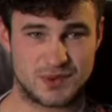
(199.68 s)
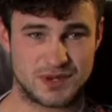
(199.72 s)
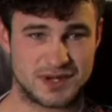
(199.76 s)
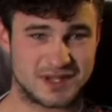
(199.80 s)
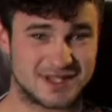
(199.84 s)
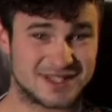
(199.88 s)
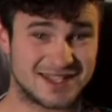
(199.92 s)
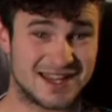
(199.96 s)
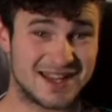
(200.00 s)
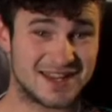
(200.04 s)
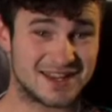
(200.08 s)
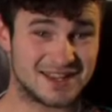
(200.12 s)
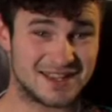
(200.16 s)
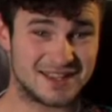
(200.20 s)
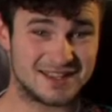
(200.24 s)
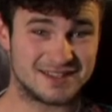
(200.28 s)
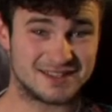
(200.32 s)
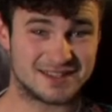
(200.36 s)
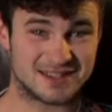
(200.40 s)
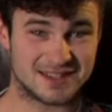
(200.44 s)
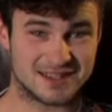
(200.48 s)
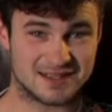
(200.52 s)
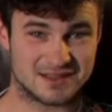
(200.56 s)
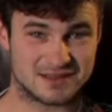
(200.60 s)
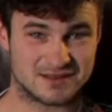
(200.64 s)
"But he's not
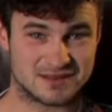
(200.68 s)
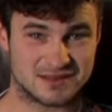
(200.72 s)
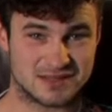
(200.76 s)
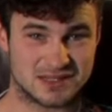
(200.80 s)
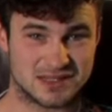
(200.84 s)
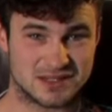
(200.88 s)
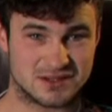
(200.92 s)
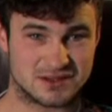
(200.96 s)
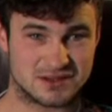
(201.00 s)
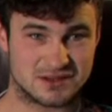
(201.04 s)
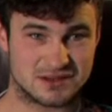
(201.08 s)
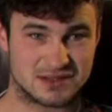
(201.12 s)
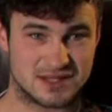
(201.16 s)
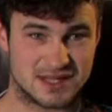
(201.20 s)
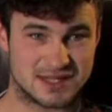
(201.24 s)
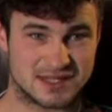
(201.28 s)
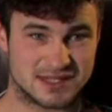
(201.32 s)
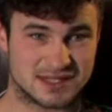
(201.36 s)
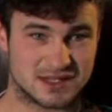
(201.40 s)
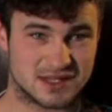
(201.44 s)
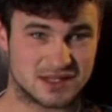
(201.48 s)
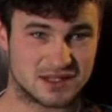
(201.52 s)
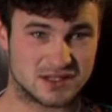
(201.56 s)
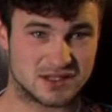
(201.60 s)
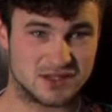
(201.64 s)
eating, so
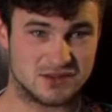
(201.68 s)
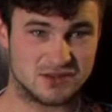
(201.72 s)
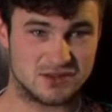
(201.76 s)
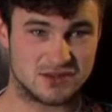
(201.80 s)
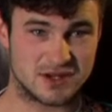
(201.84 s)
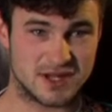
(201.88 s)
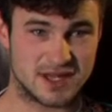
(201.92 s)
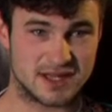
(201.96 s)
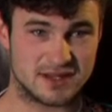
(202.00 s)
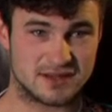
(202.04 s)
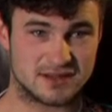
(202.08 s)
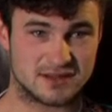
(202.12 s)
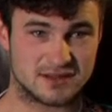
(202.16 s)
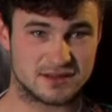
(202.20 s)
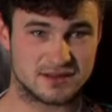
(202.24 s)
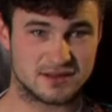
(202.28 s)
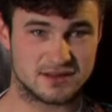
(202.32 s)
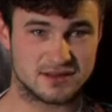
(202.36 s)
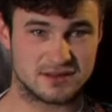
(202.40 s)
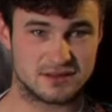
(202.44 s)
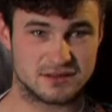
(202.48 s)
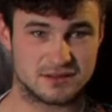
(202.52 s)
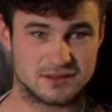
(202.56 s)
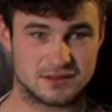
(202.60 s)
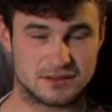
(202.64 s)
that's not too great."
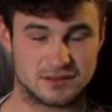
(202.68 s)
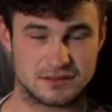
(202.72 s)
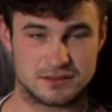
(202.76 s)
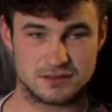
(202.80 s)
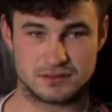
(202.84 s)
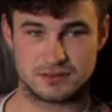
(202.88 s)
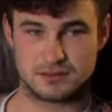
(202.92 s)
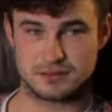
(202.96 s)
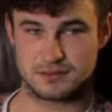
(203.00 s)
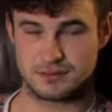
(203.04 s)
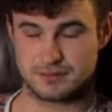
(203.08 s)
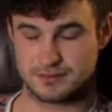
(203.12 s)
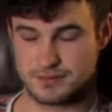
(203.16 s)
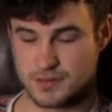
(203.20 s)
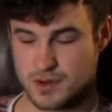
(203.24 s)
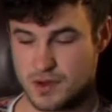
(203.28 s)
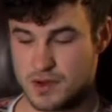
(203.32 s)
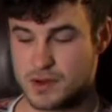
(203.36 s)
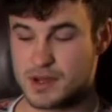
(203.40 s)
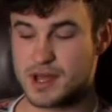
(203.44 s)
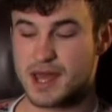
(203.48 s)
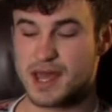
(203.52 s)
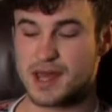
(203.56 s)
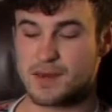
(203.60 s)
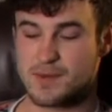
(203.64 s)

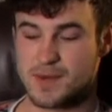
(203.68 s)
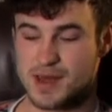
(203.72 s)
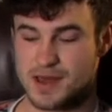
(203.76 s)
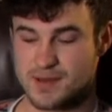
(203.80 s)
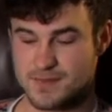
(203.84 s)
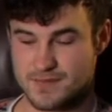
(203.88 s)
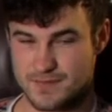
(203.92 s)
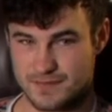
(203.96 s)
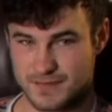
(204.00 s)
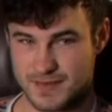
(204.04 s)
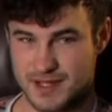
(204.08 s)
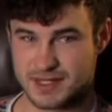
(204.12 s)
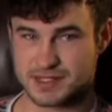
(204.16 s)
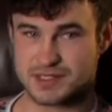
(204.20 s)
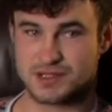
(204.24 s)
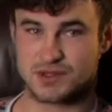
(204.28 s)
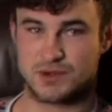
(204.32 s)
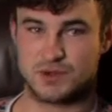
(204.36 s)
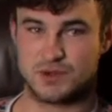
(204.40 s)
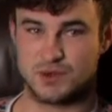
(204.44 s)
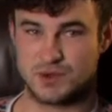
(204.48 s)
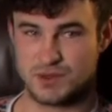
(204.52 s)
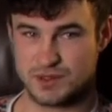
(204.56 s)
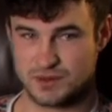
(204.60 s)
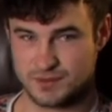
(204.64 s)
"Okay, ma'am, that's
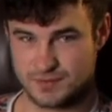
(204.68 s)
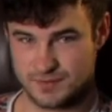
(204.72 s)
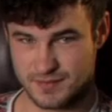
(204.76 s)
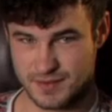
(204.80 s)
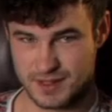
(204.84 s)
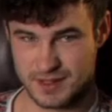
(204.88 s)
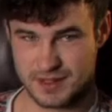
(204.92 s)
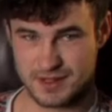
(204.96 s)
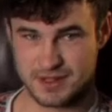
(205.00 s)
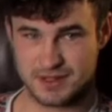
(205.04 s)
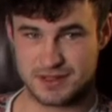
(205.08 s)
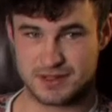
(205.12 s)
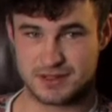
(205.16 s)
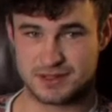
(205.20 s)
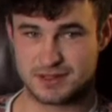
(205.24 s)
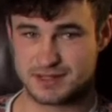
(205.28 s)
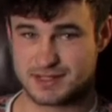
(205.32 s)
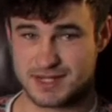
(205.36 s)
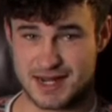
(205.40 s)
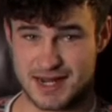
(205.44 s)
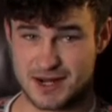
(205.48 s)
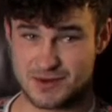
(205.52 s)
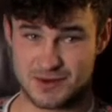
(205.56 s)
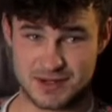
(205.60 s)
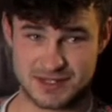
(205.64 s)
cool."
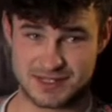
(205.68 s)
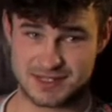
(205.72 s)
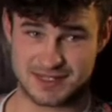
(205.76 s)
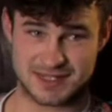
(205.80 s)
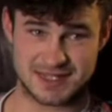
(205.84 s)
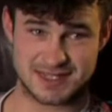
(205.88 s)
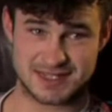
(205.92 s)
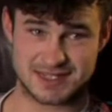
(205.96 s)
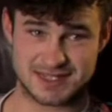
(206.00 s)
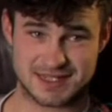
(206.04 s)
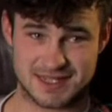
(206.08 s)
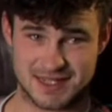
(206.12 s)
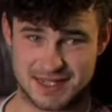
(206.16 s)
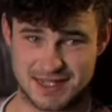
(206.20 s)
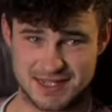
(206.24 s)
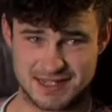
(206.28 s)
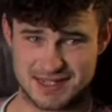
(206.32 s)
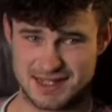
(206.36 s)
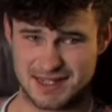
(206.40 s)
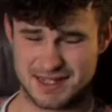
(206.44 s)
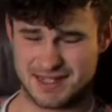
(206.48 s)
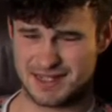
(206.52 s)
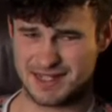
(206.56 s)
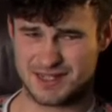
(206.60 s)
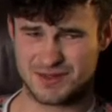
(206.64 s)
Dark wasn't listening.
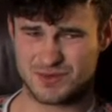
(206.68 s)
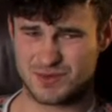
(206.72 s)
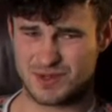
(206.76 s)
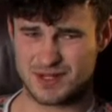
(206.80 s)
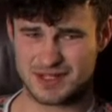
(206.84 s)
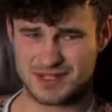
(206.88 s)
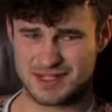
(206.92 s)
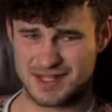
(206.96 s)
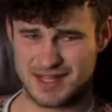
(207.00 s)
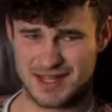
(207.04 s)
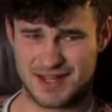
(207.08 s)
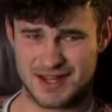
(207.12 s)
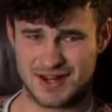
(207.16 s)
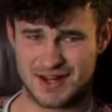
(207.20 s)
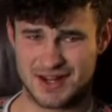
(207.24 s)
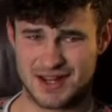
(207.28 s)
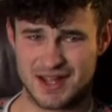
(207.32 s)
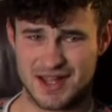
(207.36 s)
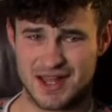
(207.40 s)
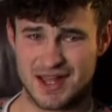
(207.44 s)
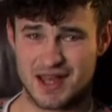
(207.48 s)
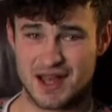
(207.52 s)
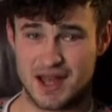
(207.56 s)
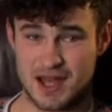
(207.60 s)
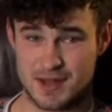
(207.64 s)
He didn't want to hear.
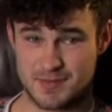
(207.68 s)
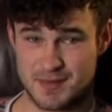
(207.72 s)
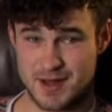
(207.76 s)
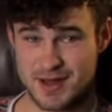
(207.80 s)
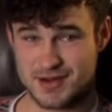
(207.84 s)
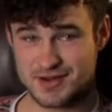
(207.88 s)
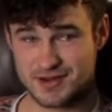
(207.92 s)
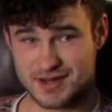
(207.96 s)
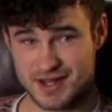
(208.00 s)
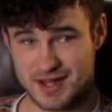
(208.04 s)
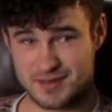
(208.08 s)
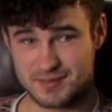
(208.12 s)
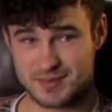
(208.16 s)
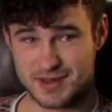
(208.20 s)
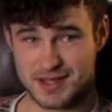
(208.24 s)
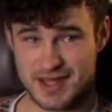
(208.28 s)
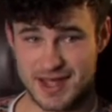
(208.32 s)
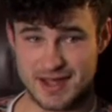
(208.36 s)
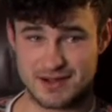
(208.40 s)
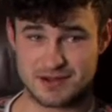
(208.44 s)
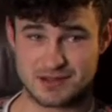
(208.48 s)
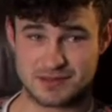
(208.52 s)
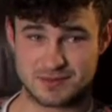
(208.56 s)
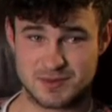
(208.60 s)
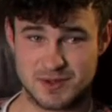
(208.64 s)
"I'd better keep the
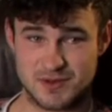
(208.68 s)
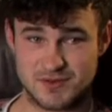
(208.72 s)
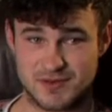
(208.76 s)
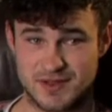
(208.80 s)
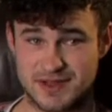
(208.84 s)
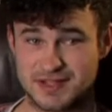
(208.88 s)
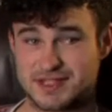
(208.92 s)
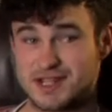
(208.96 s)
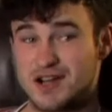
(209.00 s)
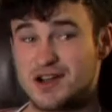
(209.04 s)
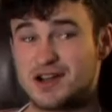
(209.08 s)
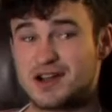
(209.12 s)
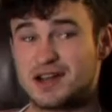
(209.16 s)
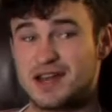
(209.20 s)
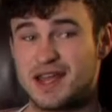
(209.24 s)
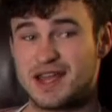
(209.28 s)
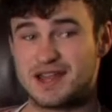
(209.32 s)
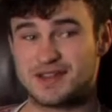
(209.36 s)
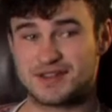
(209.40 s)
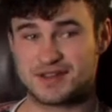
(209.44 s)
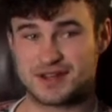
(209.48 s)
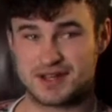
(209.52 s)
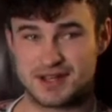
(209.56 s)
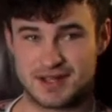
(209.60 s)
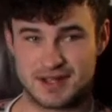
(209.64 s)
cows moving. Talk
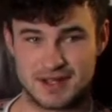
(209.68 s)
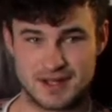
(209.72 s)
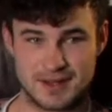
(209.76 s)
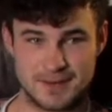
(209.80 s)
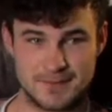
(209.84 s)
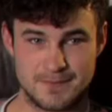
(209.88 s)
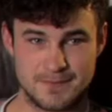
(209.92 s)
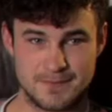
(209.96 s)
later."